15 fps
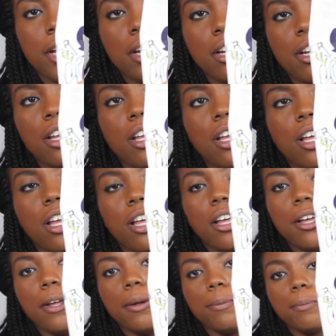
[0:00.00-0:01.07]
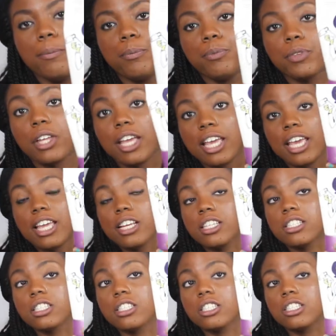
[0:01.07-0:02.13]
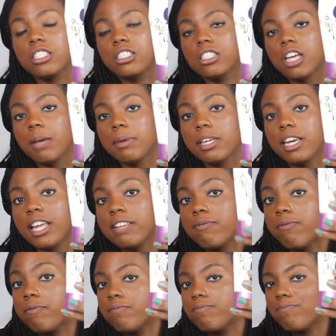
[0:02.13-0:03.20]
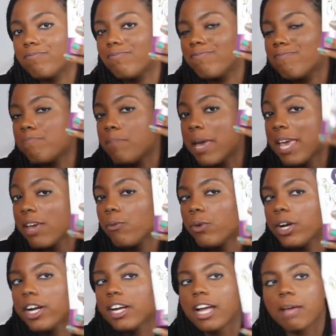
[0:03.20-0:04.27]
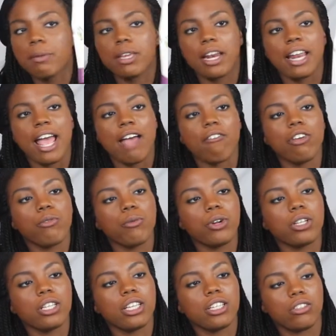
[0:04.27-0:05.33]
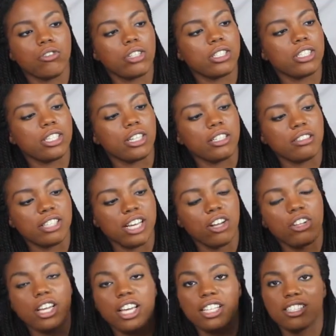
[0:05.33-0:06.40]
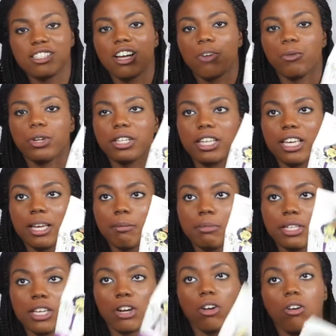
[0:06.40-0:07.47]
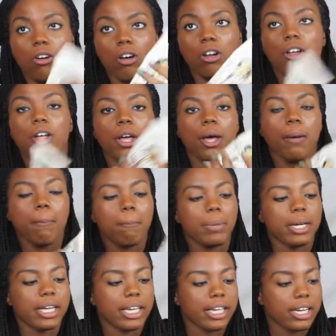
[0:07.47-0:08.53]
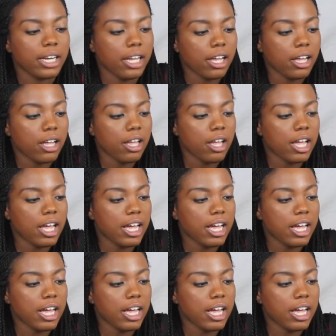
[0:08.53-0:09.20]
right there. It may work. I mean, I haven't really, you can tell it's not really empty at all, but